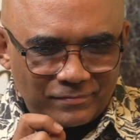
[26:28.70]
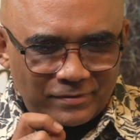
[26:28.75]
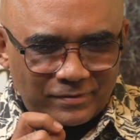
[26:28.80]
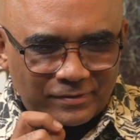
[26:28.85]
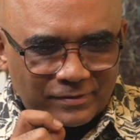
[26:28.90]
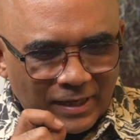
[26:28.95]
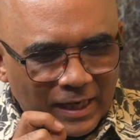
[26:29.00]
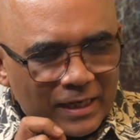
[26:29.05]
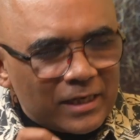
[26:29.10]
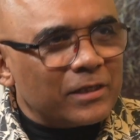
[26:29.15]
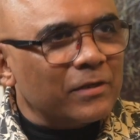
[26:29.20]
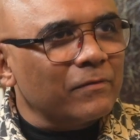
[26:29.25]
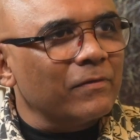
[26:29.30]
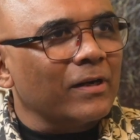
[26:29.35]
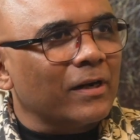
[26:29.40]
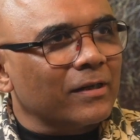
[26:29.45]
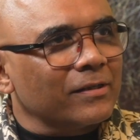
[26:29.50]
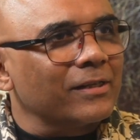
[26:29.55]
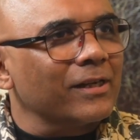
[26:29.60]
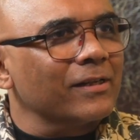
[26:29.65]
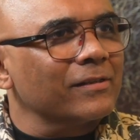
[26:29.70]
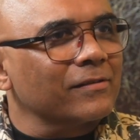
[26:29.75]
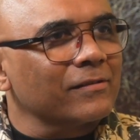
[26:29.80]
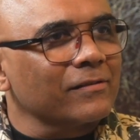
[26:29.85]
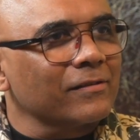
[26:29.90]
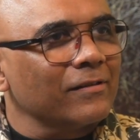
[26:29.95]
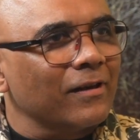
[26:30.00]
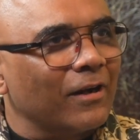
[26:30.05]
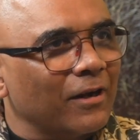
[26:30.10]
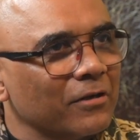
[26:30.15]
relatively
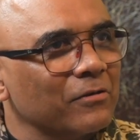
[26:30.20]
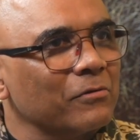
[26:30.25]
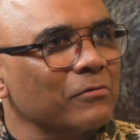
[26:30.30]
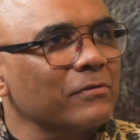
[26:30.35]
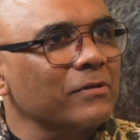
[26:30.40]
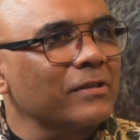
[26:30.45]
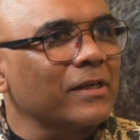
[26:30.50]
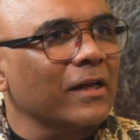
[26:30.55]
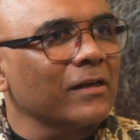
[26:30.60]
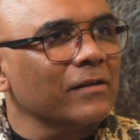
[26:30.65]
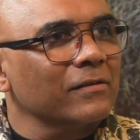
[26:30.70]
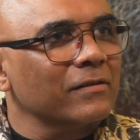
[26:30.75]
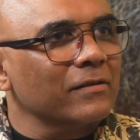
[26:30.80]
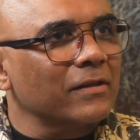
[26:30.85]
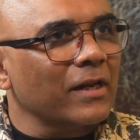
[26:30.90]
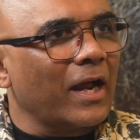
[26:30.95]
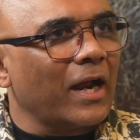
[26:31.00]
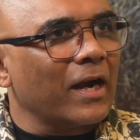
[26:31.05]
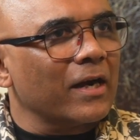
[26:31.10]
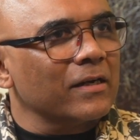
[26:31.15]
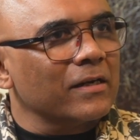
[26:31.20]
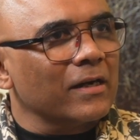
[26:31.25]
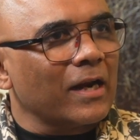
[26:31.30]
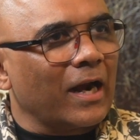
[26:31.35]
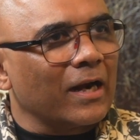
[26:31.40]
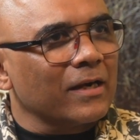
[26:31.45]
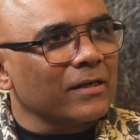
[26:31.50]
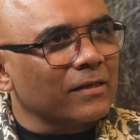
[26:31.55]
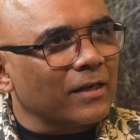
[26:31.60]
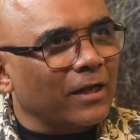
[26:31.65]
untested, unknown talent
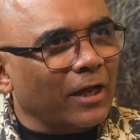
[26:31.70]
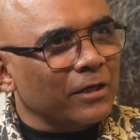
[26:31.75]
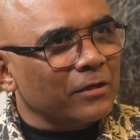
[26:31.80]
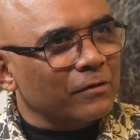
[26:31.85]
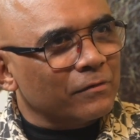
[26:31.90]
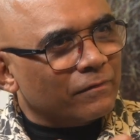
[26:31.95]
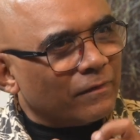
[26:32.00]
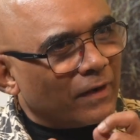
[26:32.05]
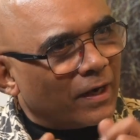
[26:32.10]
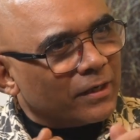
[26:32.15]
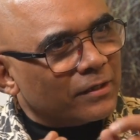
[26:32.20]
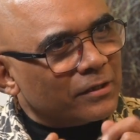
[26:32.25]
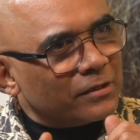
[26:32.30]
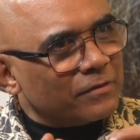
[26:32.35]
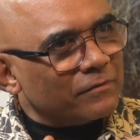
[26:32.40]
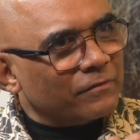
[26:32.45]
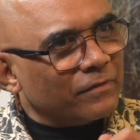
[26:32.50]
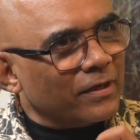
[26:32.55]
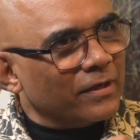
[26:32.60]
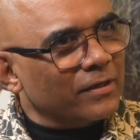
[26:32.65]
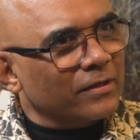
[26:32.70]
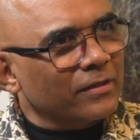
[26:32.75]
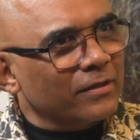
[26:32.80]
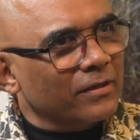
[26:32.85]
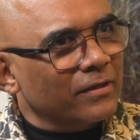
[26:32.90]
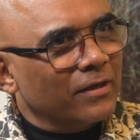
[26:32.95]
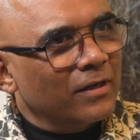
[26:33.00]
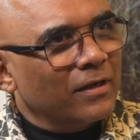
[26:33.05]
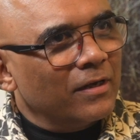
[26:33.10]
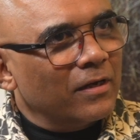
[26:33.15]
and kind of identify
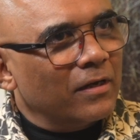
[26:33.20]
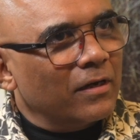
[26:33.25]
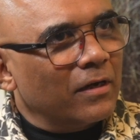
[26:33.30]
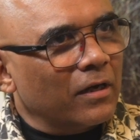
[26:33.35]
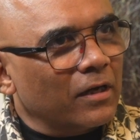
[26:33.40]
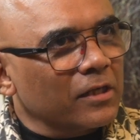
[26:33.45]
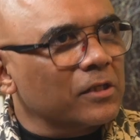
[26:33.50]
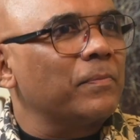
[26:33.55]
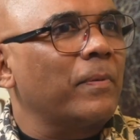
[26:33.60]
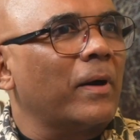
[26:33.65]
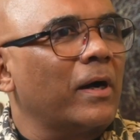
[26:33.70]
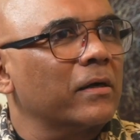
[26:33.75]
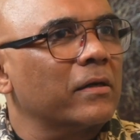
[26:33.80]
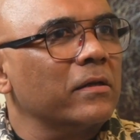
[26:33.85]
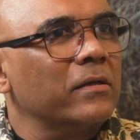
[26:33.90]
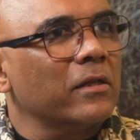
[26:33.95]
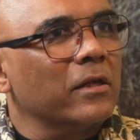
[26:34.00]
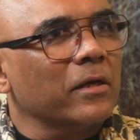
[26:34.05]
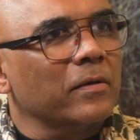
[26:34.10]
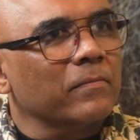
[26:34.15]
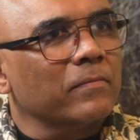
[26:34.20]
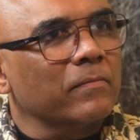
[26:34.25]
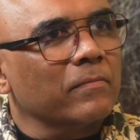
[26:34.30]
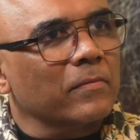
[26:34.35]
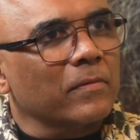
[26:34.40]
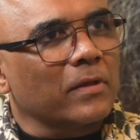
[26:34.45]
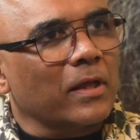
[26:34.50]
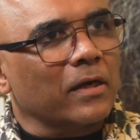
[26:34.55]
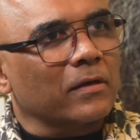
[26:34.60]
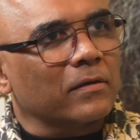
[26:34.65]
a spark in
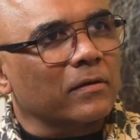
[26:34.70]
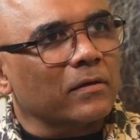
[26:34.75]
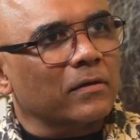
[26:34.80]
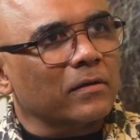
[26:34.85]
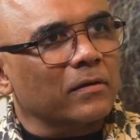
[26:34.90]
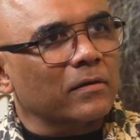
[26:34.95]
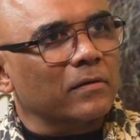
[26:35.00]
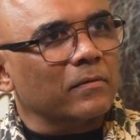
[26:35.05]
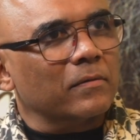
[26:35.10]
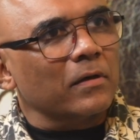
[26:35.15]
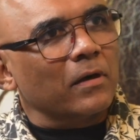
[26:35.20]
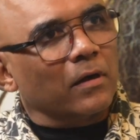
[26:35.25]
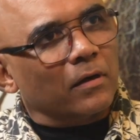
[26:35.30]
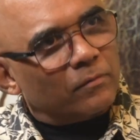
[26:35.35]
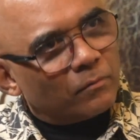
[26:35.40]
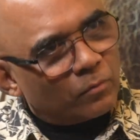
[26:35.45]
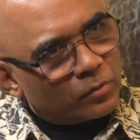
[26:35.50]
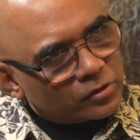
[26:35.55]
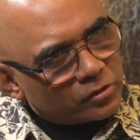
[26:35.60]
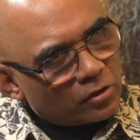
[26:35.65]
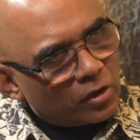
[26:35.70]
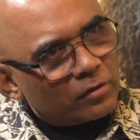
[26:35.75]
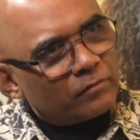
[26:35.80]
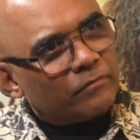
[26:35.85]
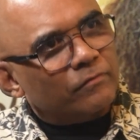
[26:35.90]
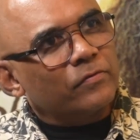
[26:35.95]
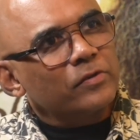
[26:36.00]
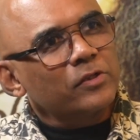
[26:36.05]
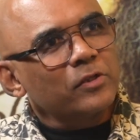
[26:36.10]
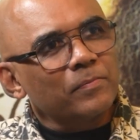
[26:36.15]
them that was not
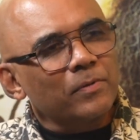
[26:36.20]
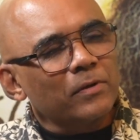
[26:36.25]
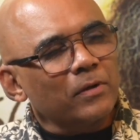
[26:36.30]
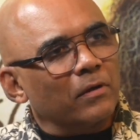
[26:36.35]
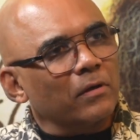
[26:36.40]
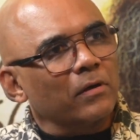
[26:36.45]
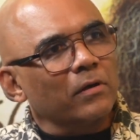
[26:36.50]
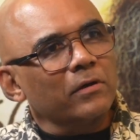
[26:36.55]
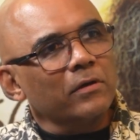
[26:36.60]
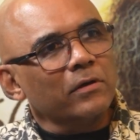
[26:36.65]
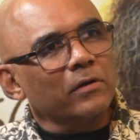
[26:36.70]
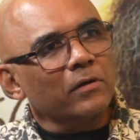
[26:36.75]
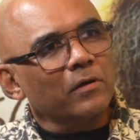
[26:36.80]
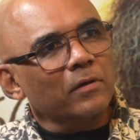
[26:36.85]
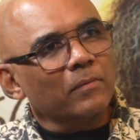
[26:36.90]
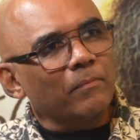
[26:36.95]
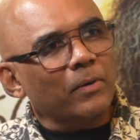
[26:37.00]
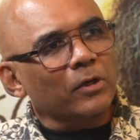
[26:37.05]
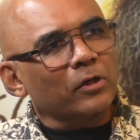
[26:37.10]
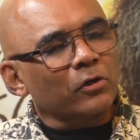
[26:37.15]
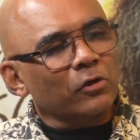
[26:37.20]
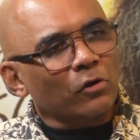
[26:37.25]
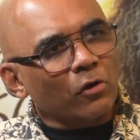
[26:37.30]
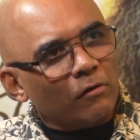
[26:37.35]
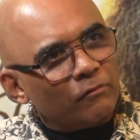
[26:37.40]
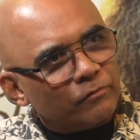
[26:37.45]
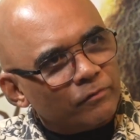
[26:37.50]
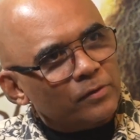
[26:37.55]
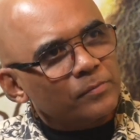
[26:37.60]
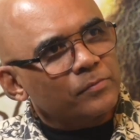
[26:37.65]
visible earlier, but in
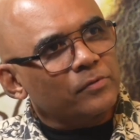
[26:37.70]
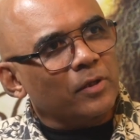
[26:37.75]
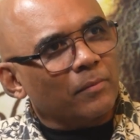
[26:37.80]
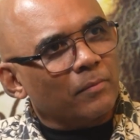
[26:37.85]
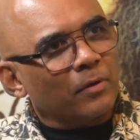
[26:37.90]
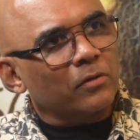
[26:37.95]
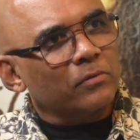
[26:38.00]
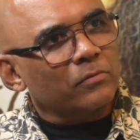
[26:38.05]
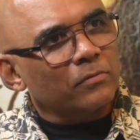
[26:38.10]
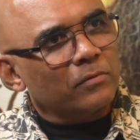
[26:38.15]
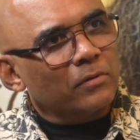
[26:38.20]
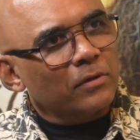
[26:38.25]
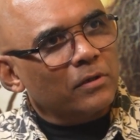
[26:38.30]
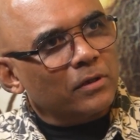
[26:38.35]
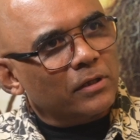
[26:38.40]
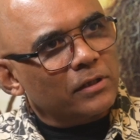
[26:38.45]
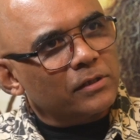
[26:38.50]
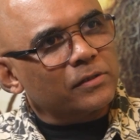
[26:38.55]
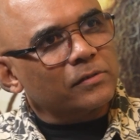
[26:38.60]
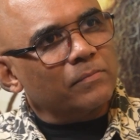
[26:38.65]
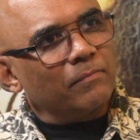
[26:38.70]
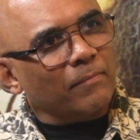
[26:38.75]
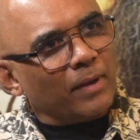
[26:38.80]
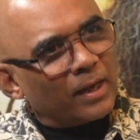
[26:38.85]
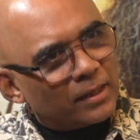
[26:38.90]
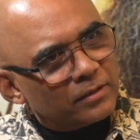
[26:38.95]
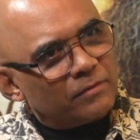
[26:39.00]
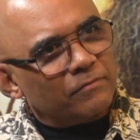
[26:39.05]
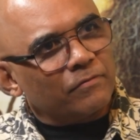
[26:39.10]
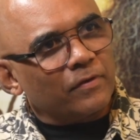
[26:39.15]
your film, somehow it's
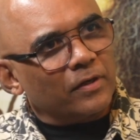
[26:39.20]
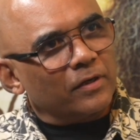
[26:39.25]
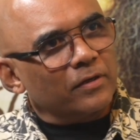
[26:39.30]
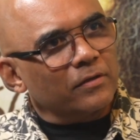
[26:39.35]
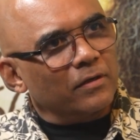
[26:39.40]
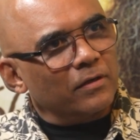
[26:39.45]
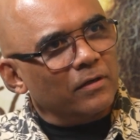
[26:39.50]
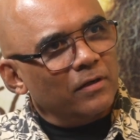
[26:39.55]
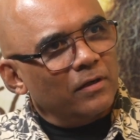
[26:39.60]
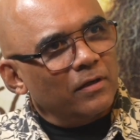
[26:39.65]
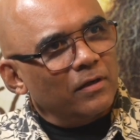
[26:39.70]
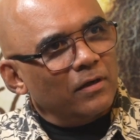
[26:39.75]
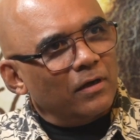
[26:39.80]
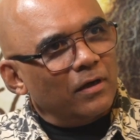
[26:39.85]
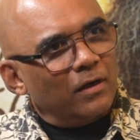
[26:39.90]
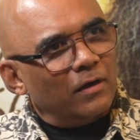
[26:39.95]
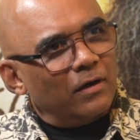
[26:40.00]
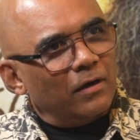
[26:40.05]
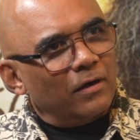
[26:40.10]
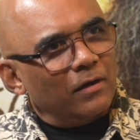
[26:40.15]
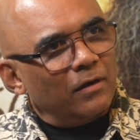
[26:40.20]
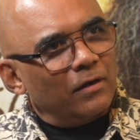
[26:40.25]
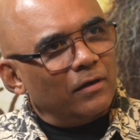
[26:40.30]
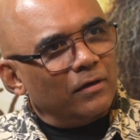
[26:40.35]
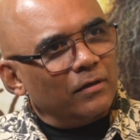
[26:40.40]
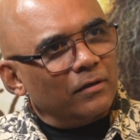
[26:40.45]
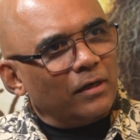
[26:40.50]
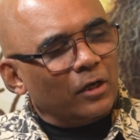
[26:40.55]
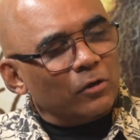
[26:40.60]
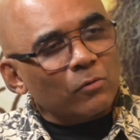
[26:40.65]
magnified?
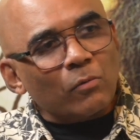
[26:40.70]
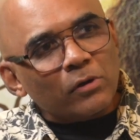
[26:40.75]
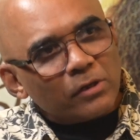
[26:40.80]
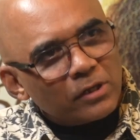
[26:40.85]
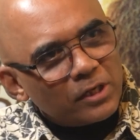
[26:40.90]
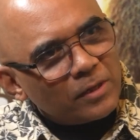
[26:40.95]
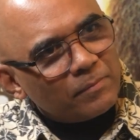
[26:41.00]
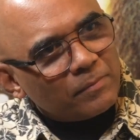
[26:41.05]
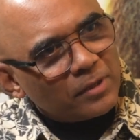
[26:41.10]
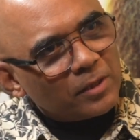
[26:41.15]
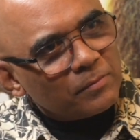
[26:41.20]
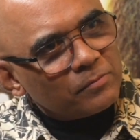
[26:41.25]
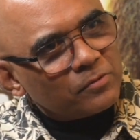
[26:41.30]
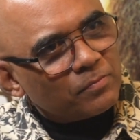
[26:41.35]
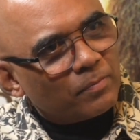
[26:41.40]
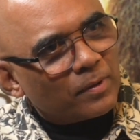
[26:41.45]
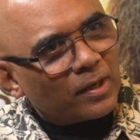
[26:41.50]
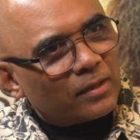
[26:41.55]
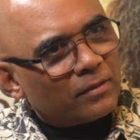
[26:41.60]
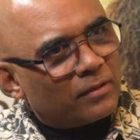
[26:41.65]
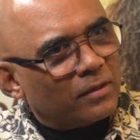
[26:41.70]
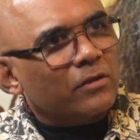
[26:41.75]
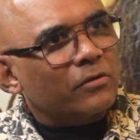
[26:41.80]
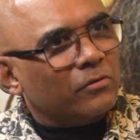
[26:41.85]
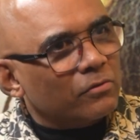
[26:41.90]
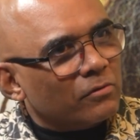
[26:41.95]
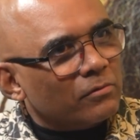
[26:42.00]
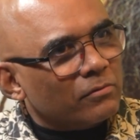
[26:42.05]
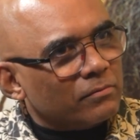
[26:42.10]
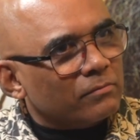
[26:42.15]
I don't want to name names, but I think
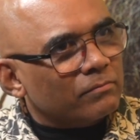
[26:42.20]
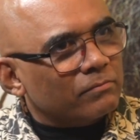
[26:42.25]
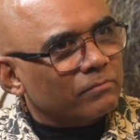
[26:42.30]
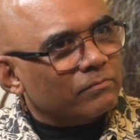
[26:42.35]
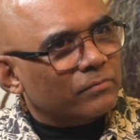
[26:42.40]
you know